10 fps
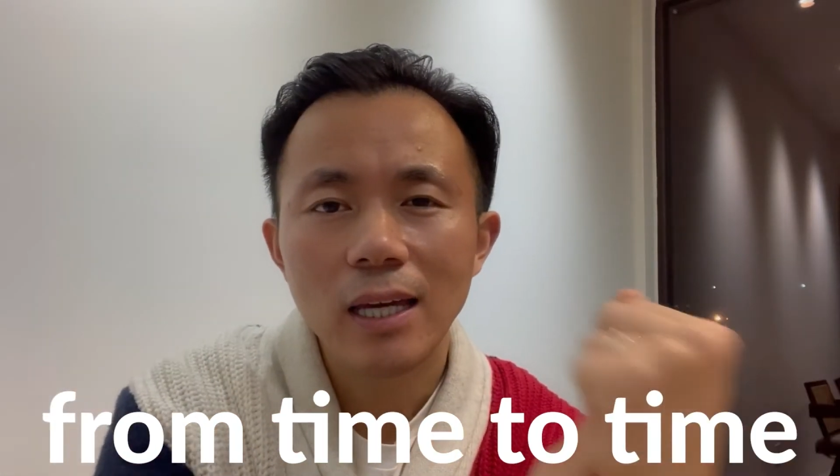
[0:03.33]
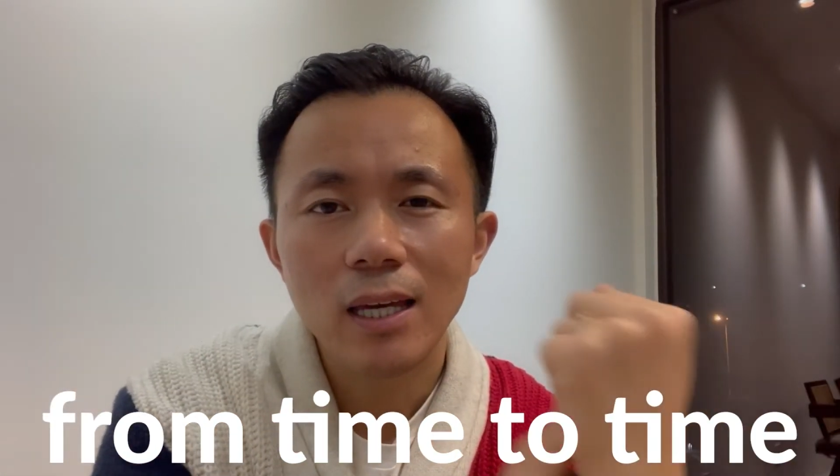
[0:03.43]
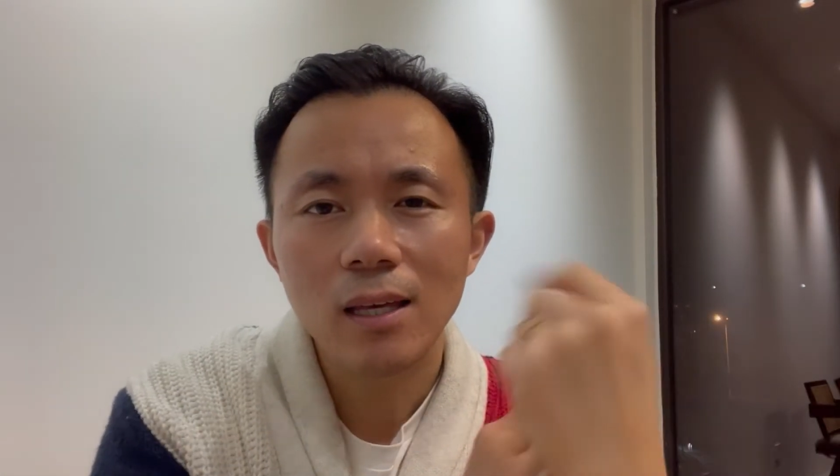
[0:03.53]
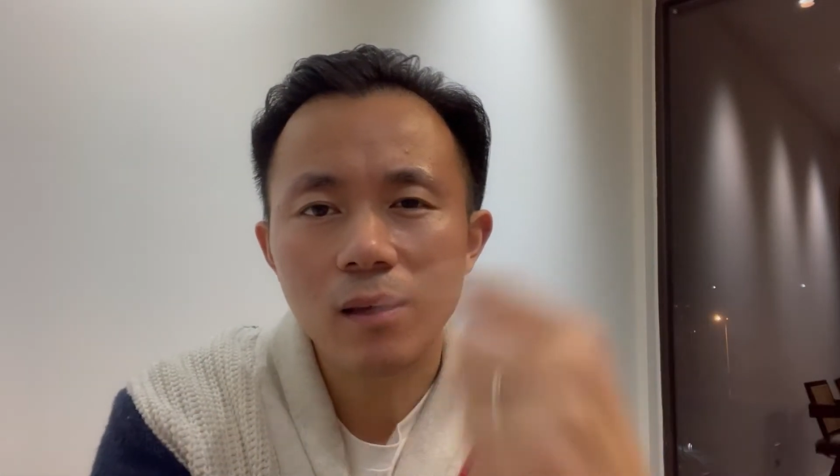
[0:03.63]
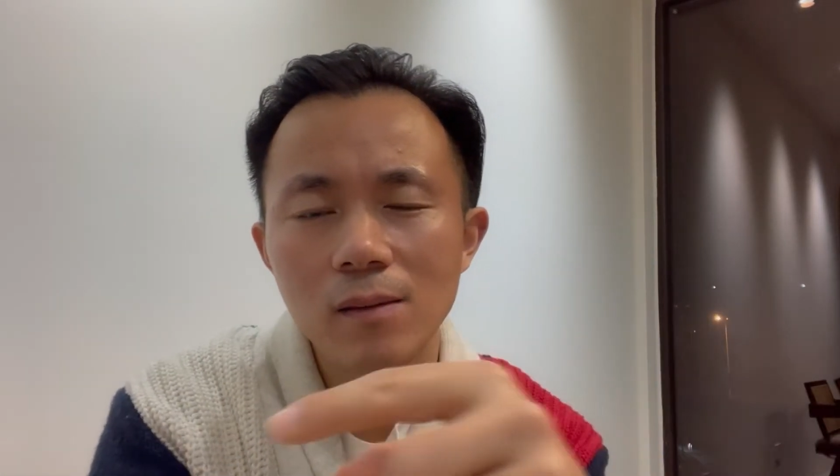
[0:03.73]

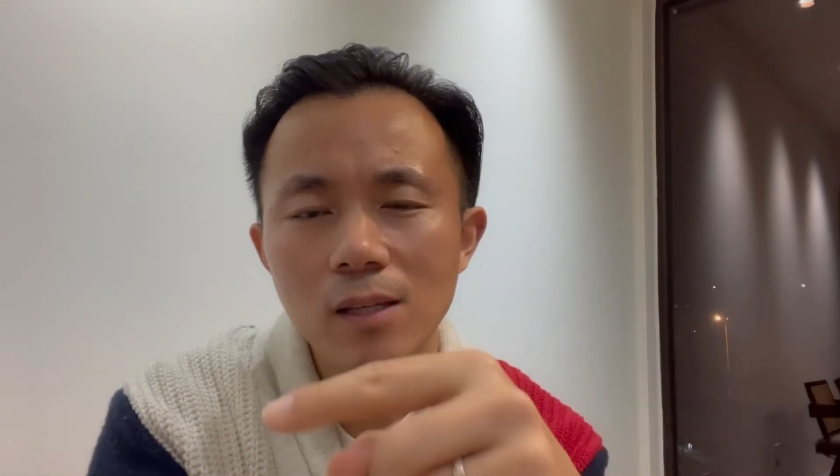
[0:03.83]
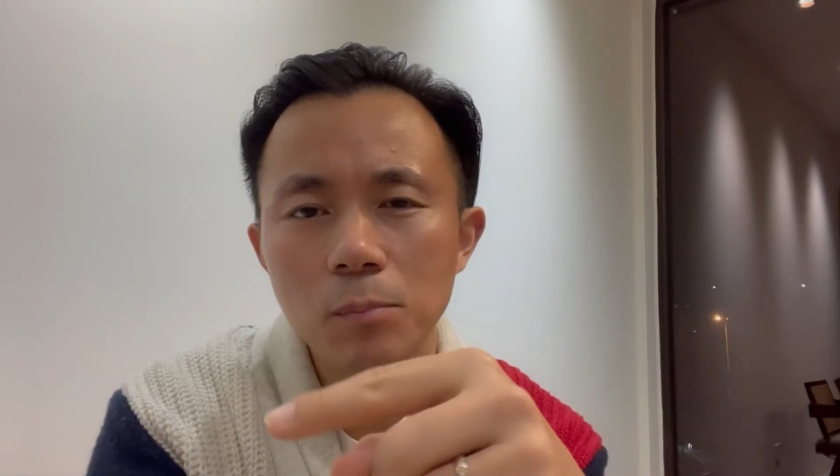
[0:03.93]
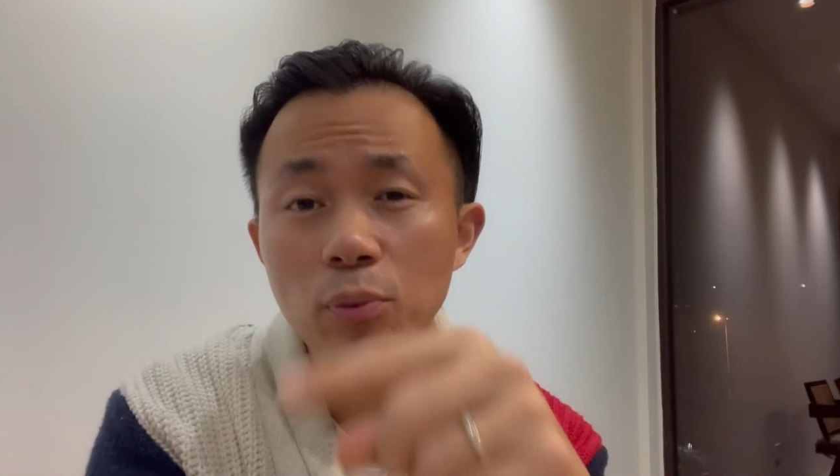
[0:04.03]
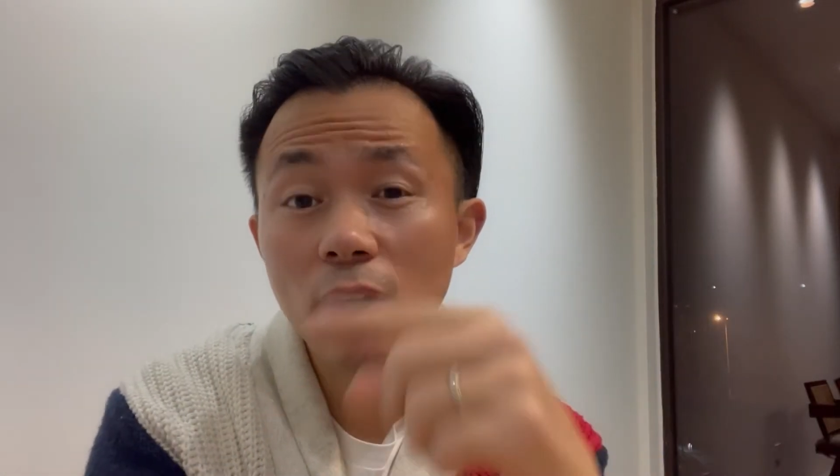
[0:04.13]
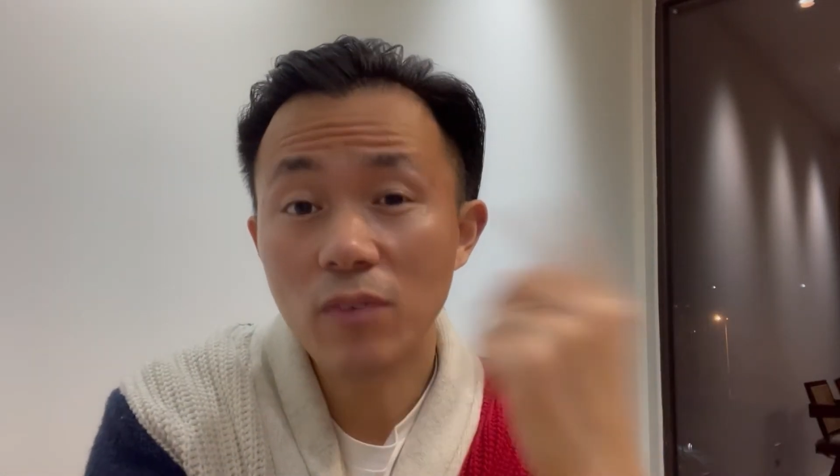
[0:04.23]
In the
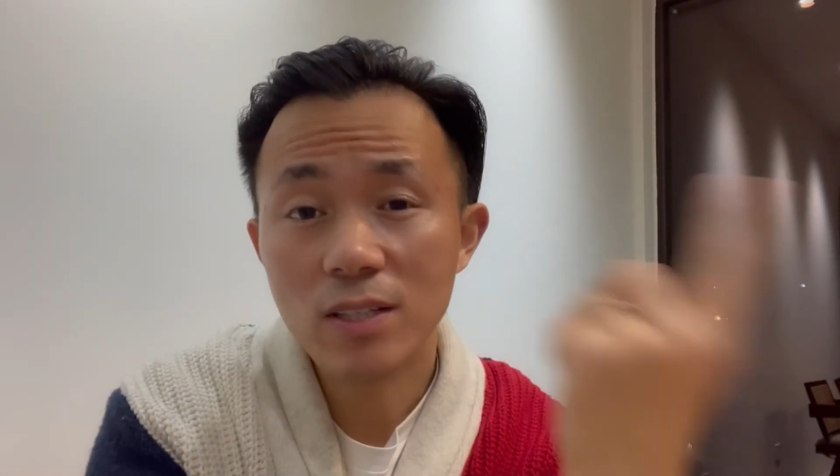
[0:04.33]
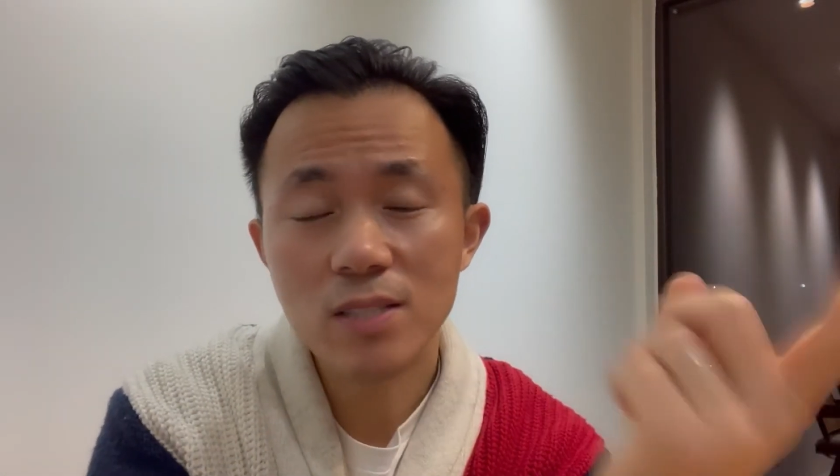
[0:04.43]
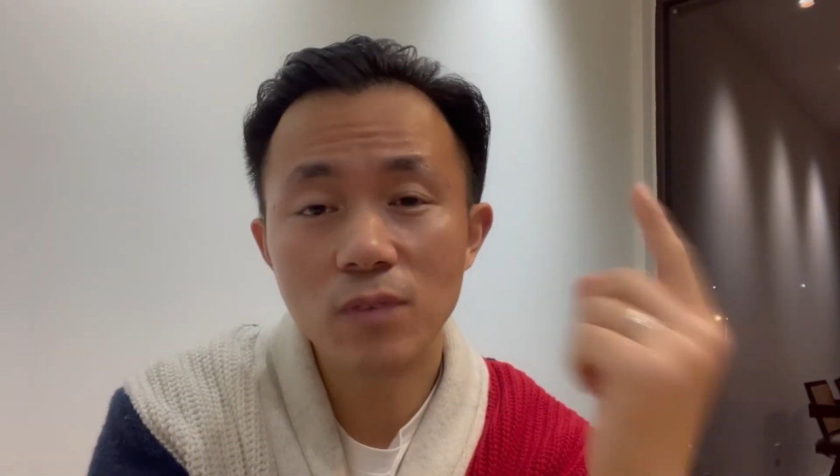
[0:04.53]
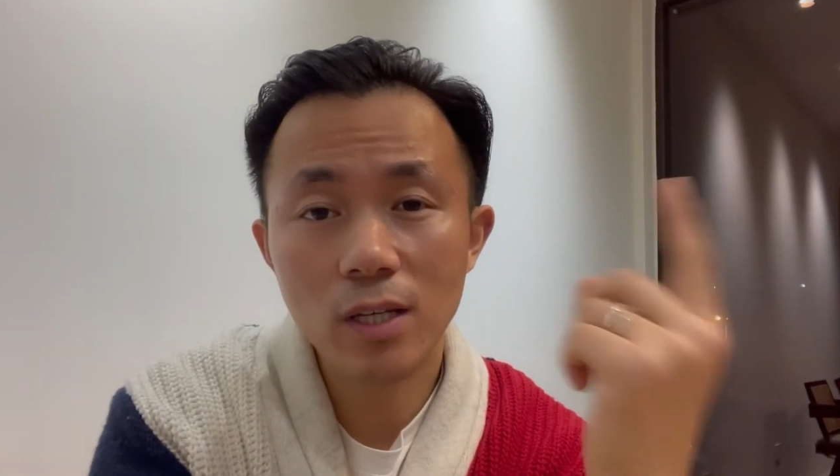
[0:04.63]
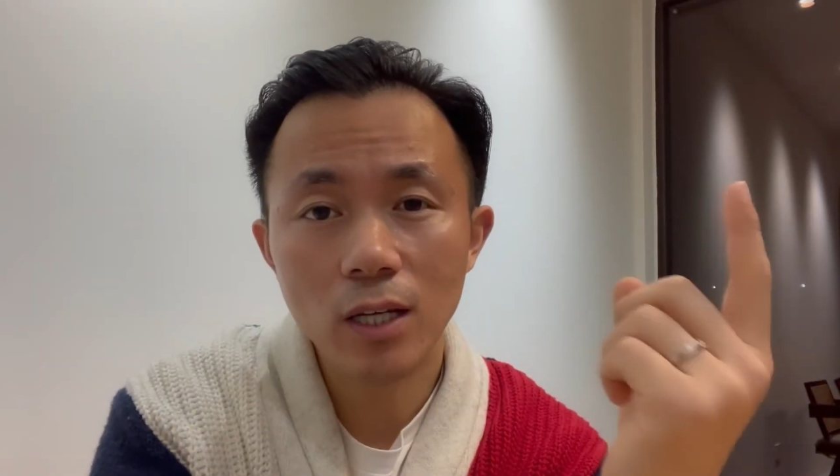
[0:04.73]
previous
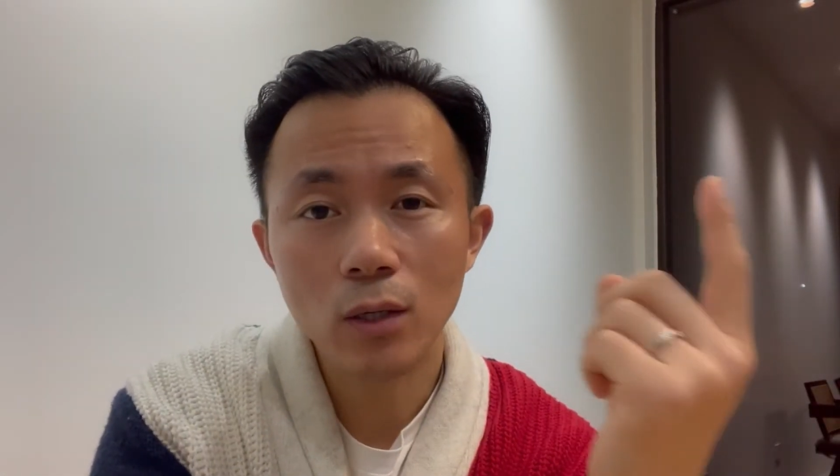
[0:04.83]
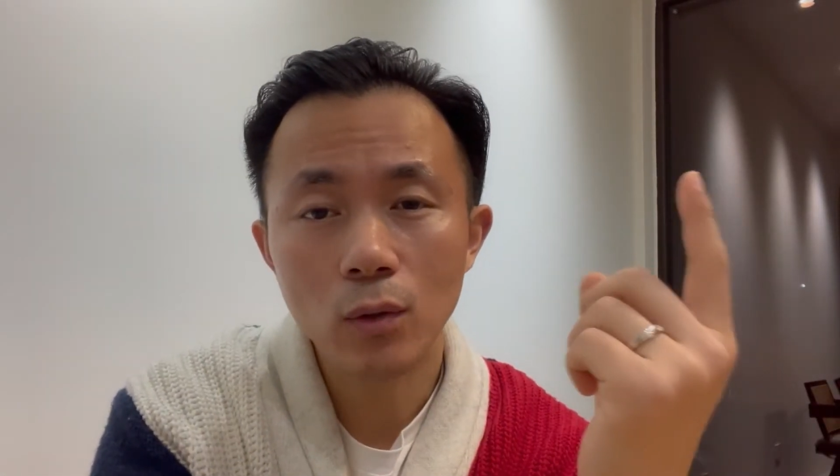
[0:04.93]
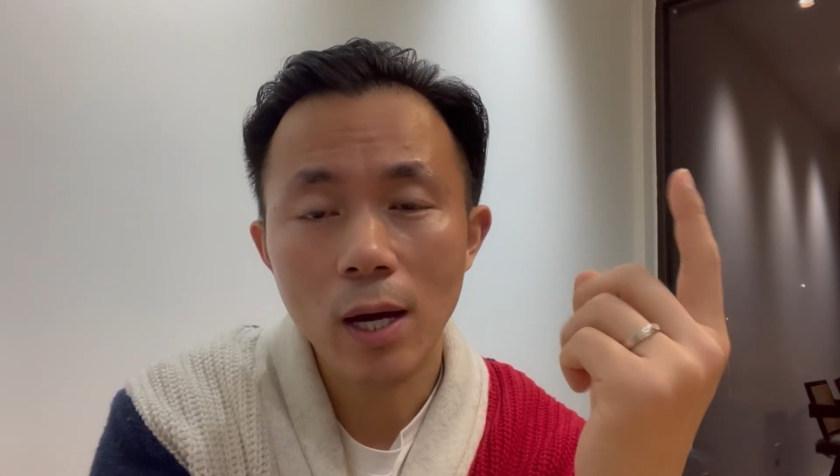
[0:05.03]
video,